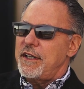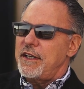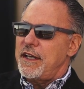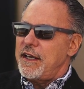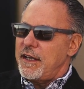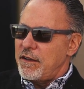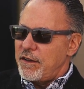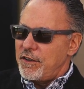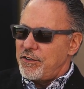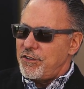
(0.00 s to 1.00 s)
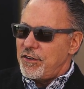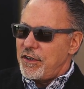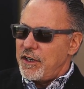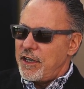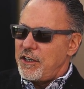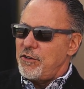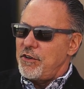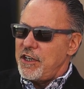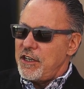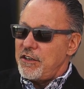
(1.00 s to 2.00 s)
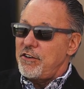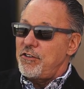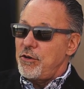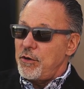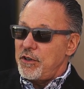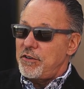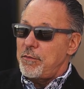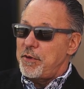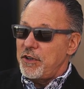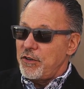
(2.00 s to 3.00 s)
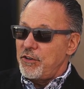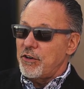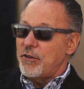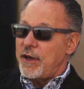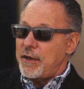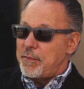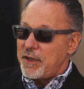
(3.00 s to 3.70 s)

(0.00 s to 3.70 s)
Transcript: every single idea and just bring things to life.